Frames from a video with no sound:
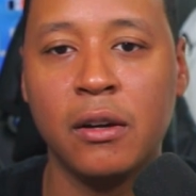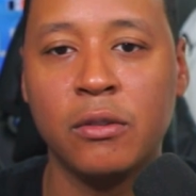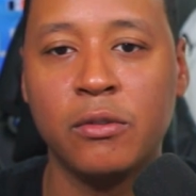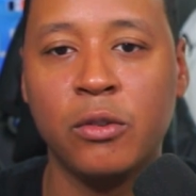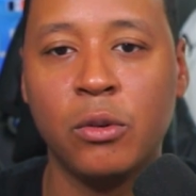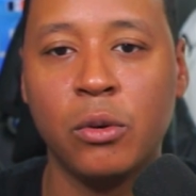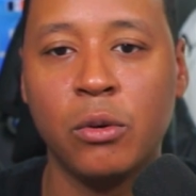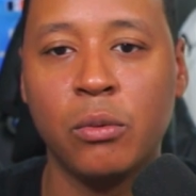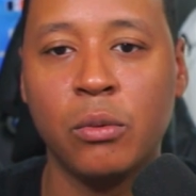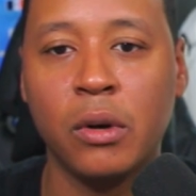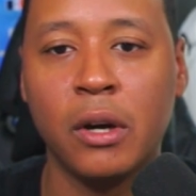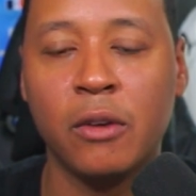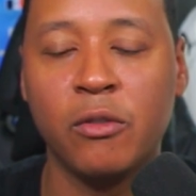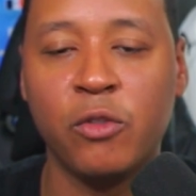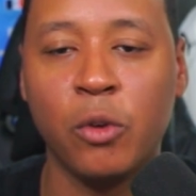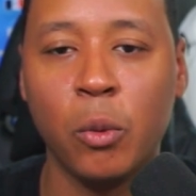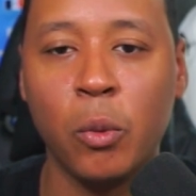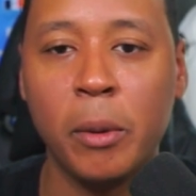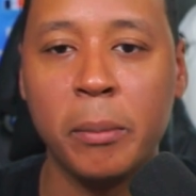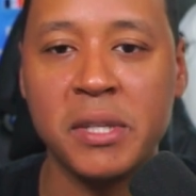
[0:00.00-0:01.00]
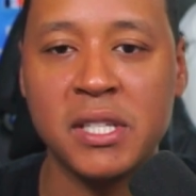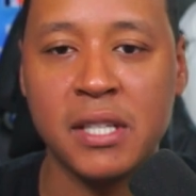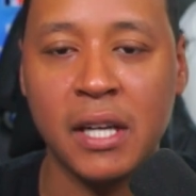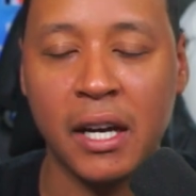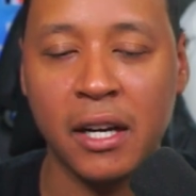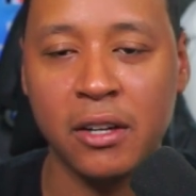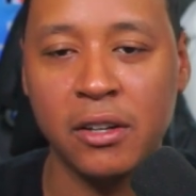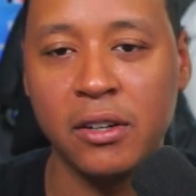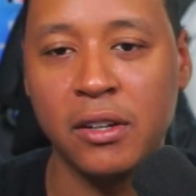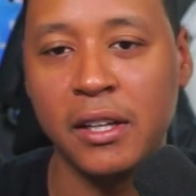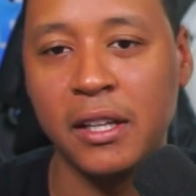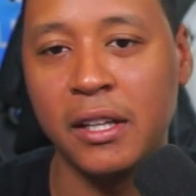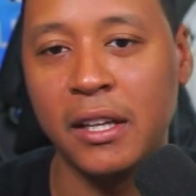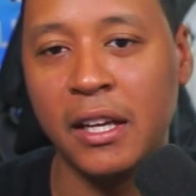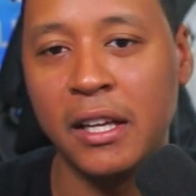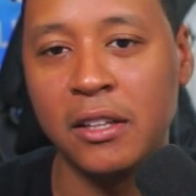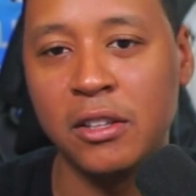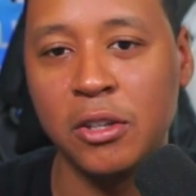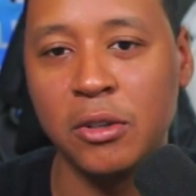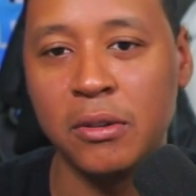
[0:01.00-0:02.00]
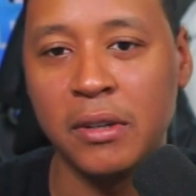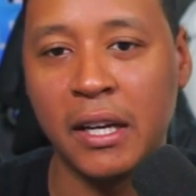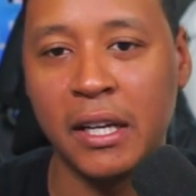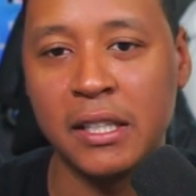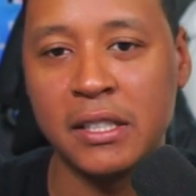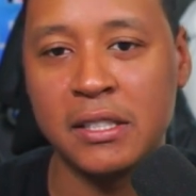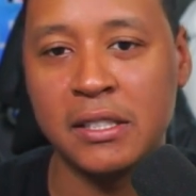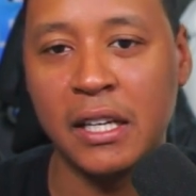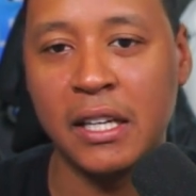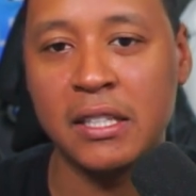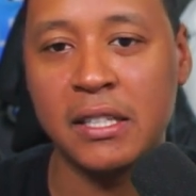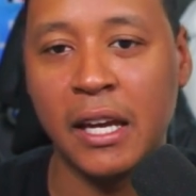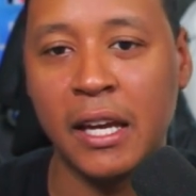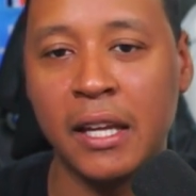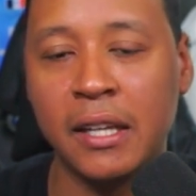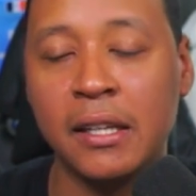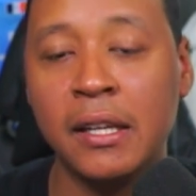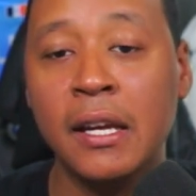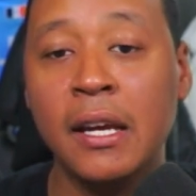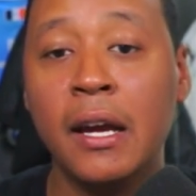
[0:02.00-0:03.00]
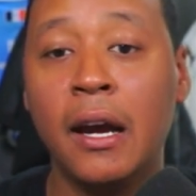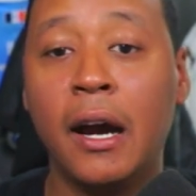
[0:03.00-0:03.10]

for for women's soccer in the United States, and